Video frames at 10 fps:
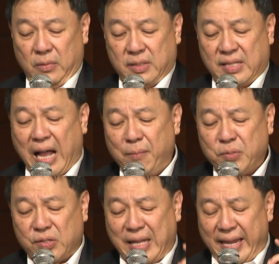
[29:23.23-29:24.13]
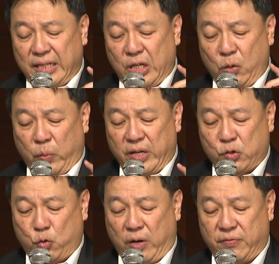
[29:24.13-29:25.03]
Psalms 90
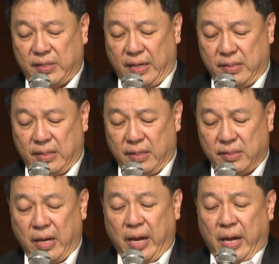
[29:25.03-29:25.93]
verse 12 says this,